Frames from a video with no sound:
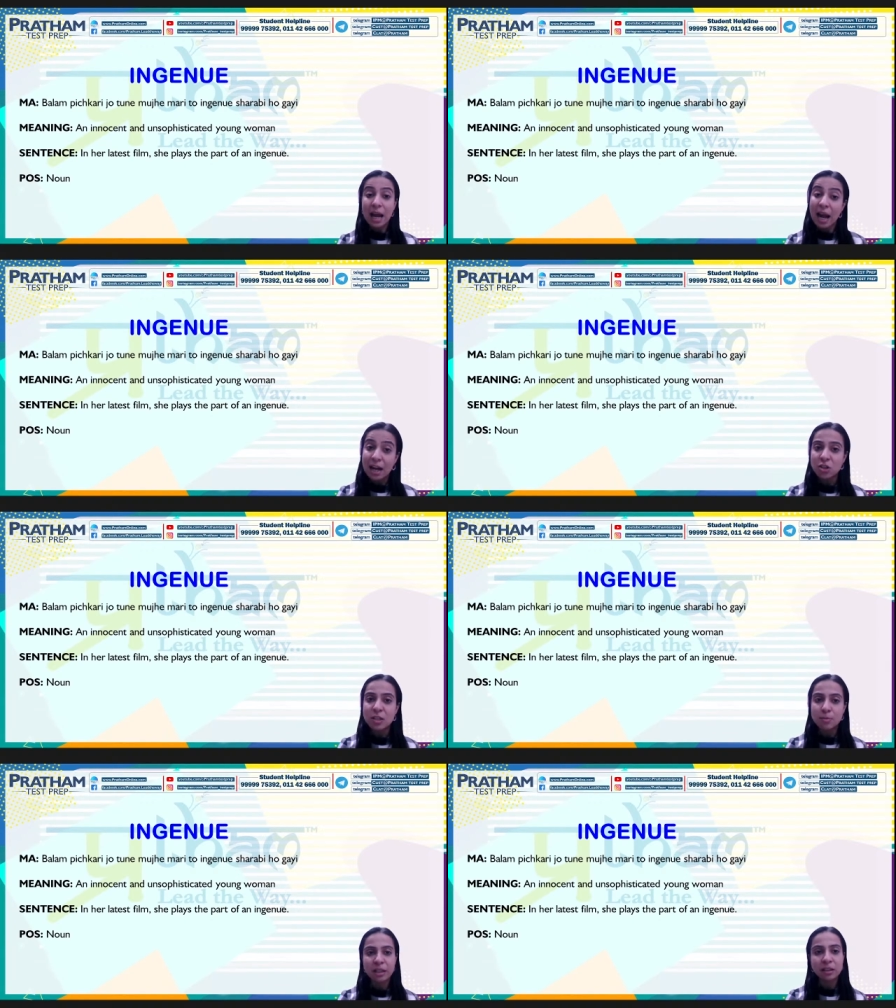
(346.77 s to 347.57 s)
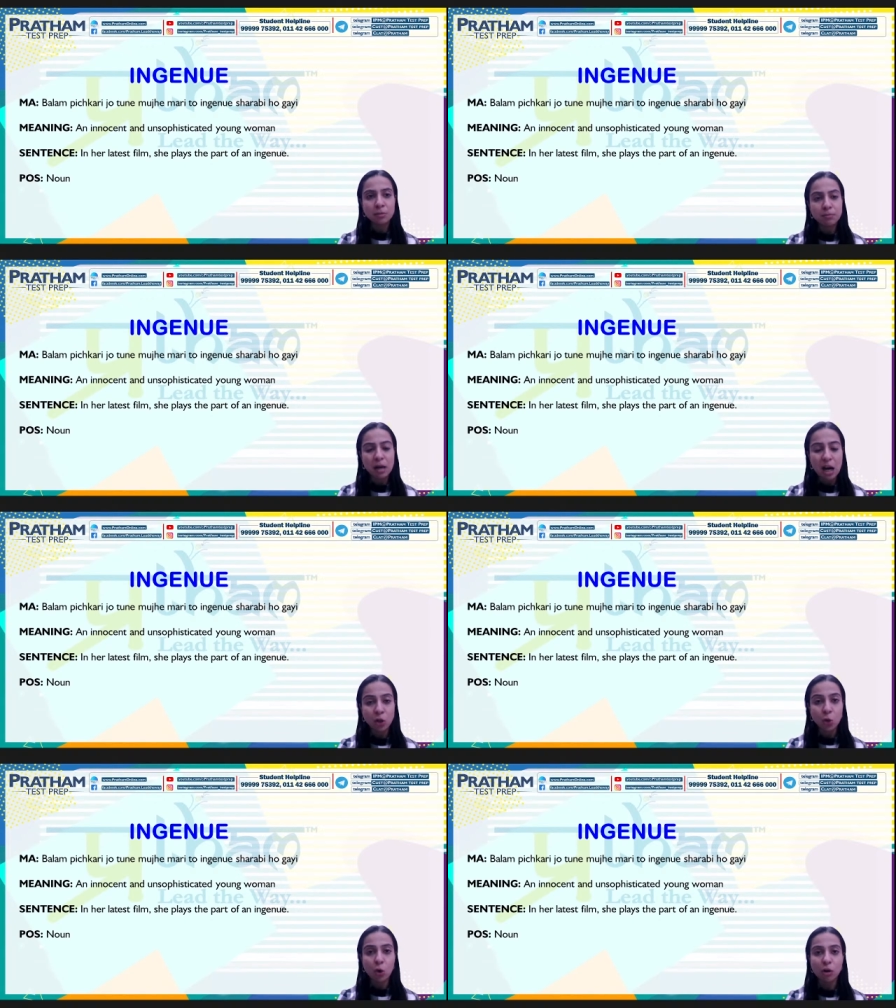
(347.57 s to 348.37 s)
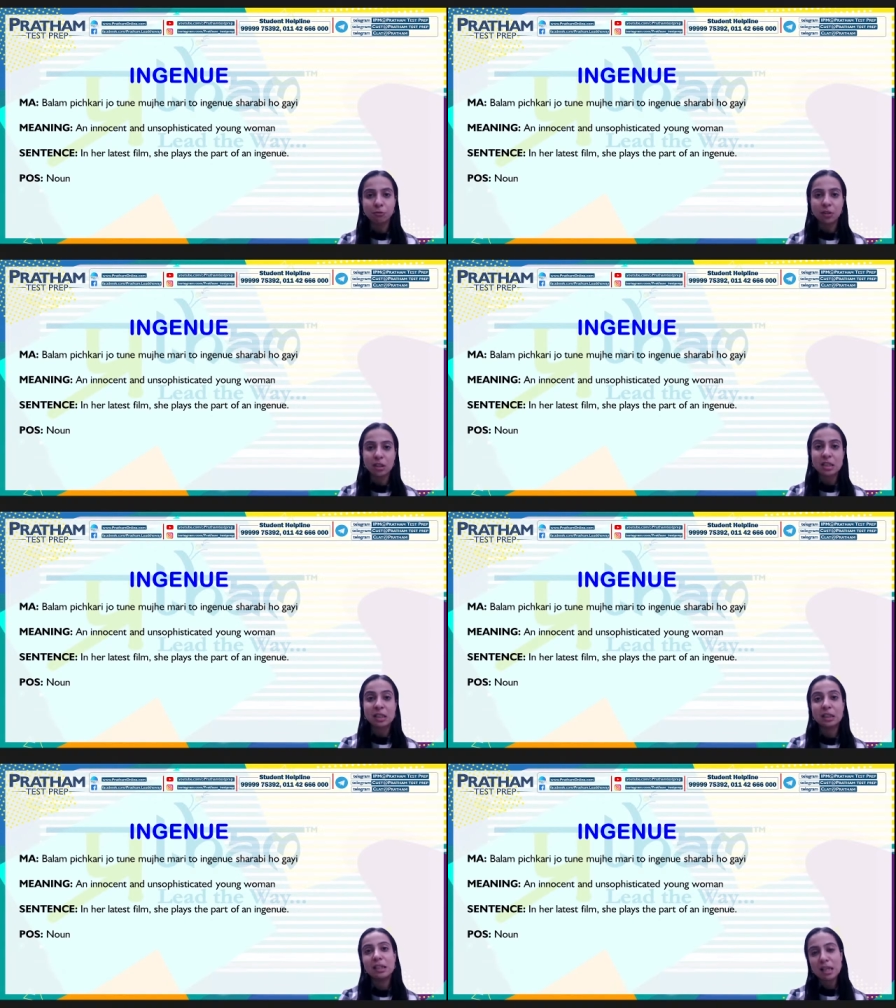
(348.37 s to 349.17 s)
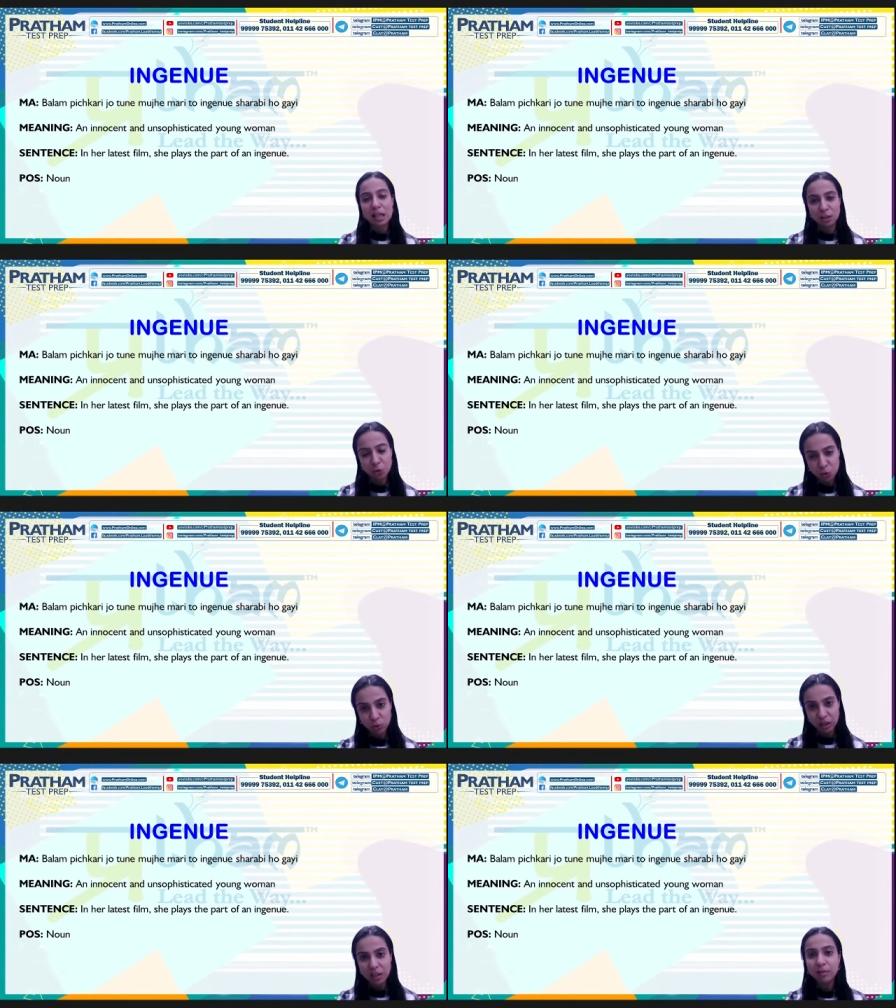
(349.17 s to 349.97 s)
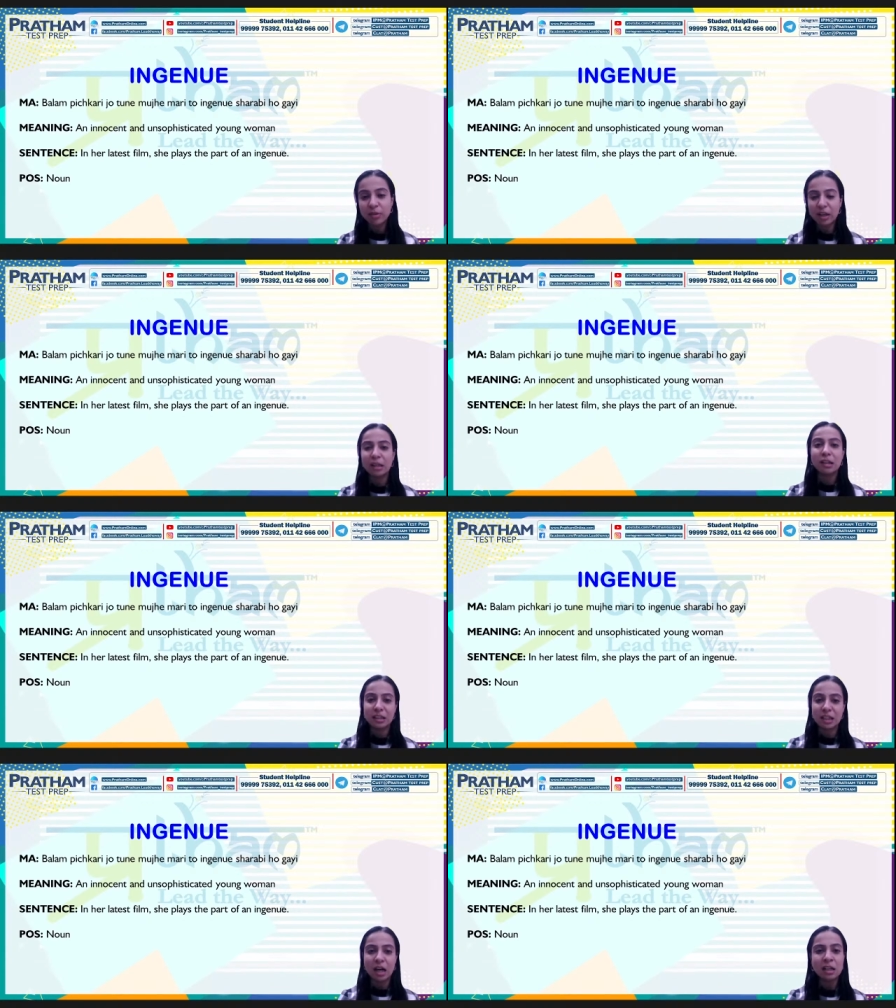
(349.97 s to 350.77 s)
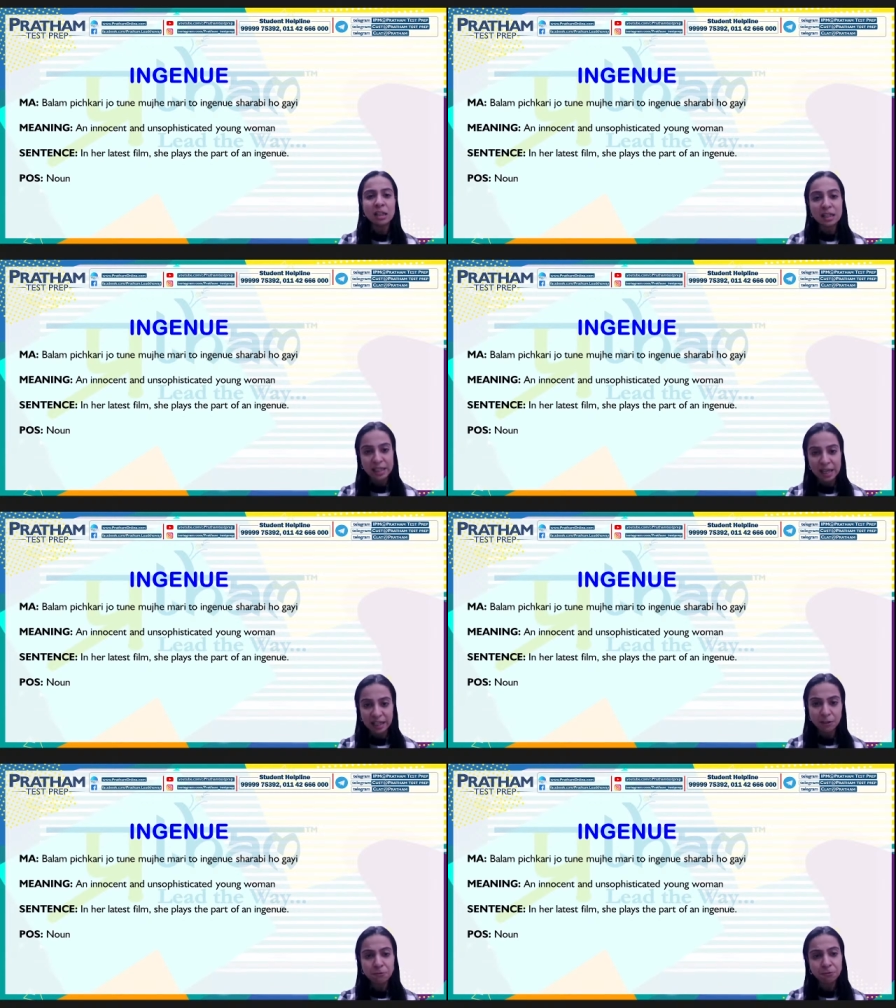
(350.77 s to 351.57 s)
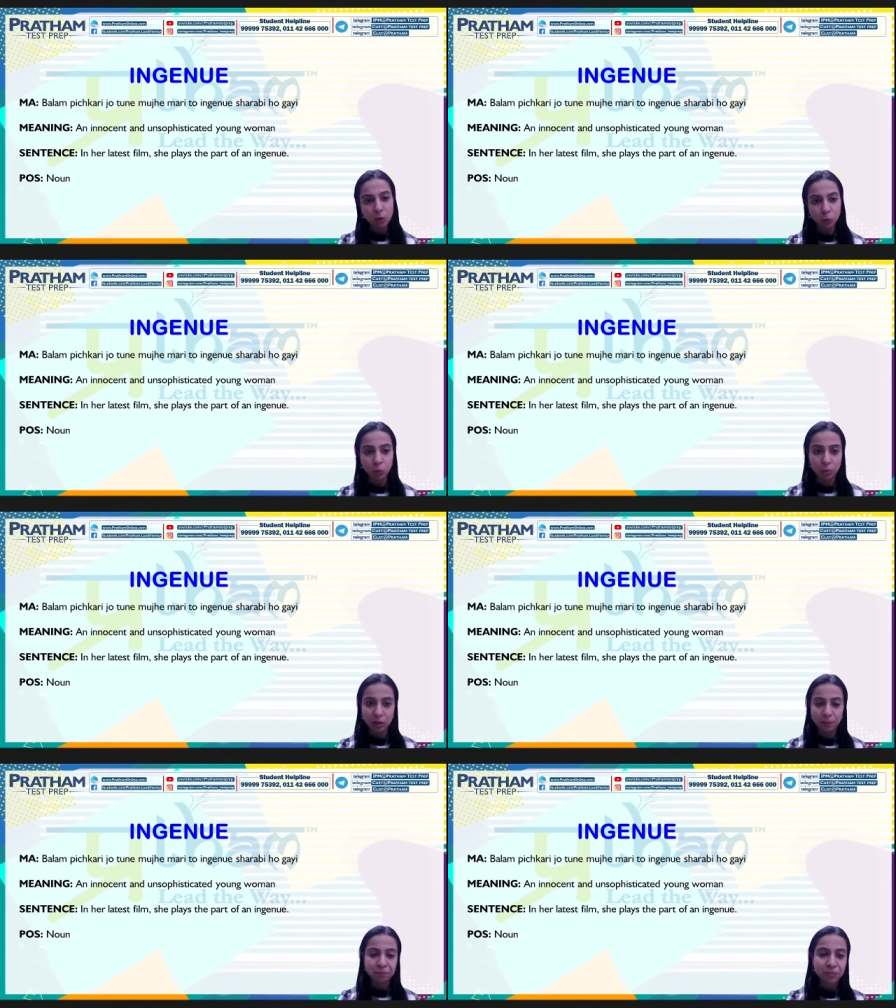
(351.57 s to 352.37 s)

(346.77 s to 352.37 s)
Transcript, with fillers: and she's playing the part of a Sidi Sadi Chori, right? A young naive woman.